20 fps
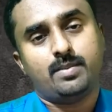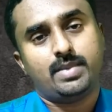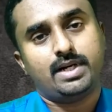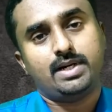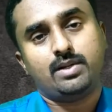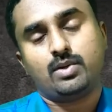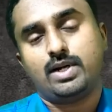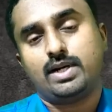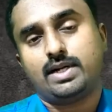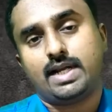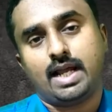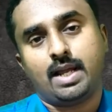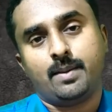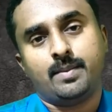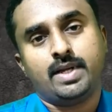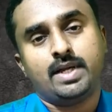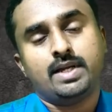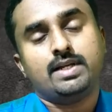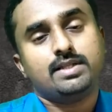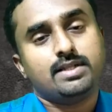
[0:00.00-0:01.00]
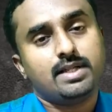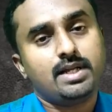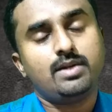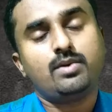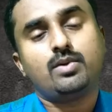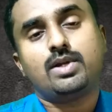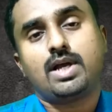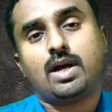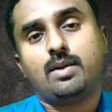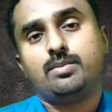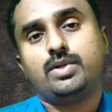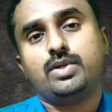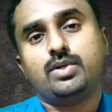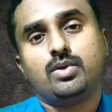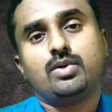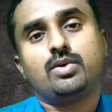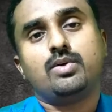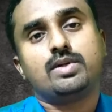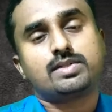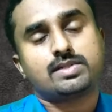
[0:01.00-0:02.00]
particular time. Then you will come to
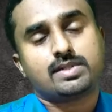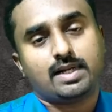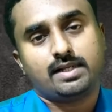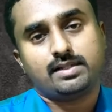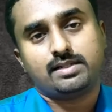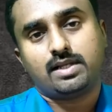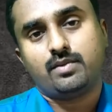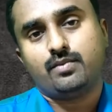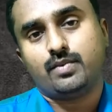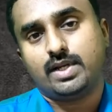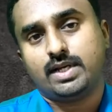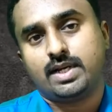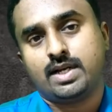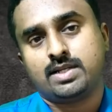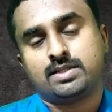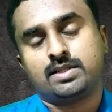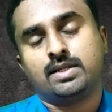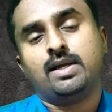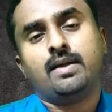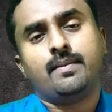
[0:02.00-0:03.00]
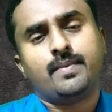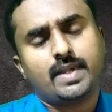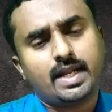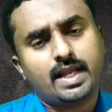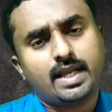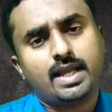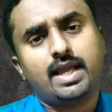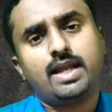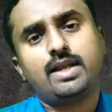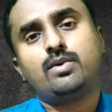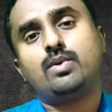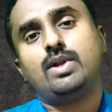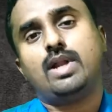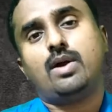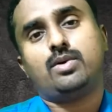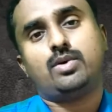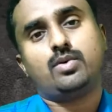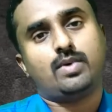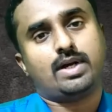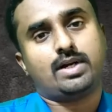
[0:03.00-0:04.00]
know your strength and weakness. Then again you will
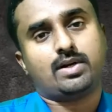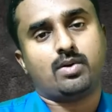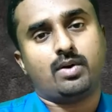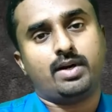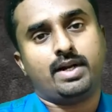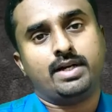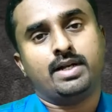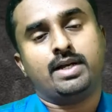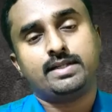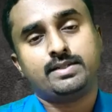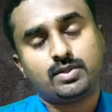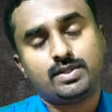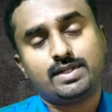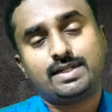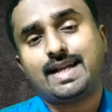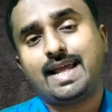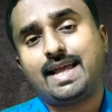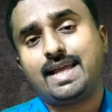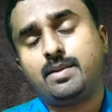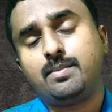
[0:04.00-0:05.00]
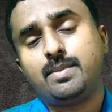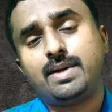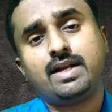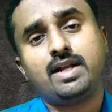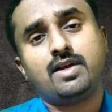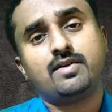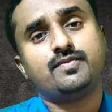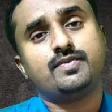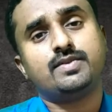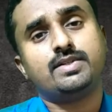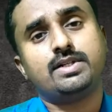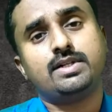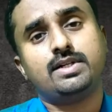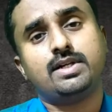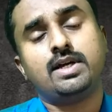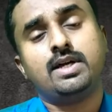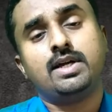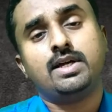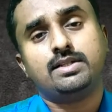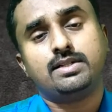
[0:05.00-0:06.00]
have to work on it. So the time and effort
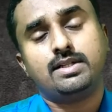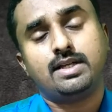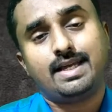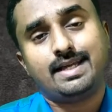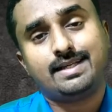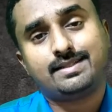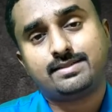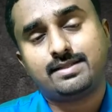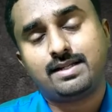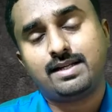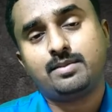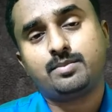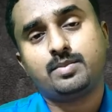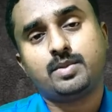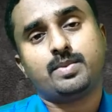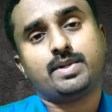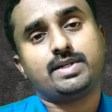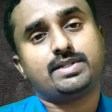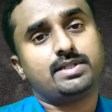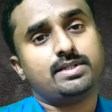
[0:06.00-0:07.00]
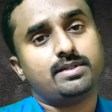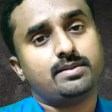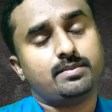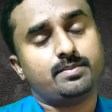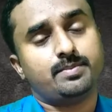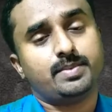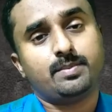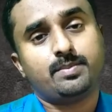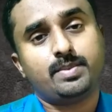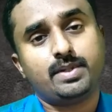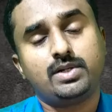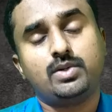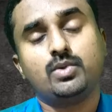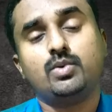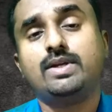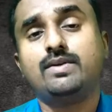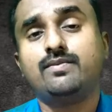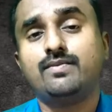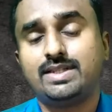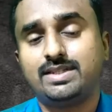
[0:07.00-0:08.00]
the excellent preparation people
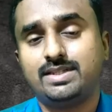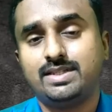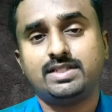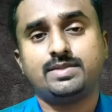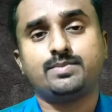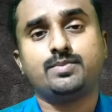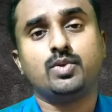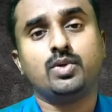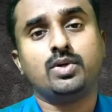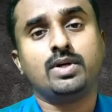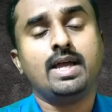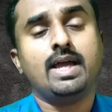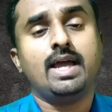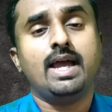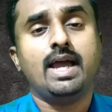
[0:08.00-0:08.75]
doing with this book